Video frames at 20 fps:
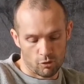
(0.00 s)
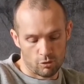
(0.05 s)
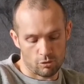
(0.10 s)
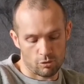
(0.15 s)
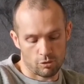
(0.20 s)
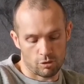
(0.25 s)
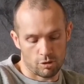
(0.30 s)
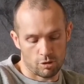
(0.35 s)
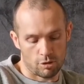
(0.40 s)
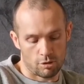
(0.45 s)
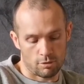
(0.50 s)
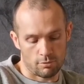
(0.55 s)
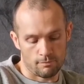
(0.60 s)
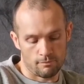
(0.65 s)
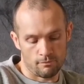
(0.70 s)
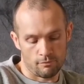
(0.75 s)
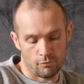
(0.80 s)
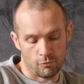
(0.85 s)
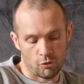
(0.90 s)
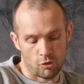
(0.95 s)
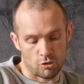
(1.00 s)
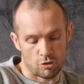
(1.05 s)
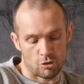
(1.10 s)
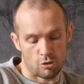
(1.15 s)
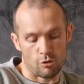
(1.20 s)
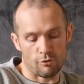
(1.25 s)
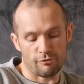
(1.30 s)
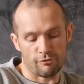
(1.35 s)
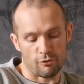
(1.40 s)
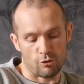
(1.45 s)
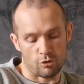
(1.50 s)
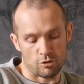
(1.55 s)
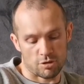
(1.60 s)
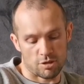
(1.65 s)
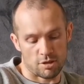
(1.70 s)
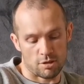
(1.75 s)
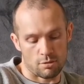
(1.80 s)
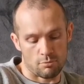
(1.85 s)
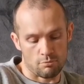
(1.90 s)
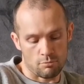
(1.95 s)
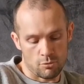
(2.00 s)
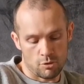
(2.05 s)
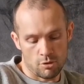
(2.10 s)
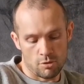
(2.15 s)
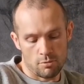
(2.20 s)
Good girl. There's no forcing them.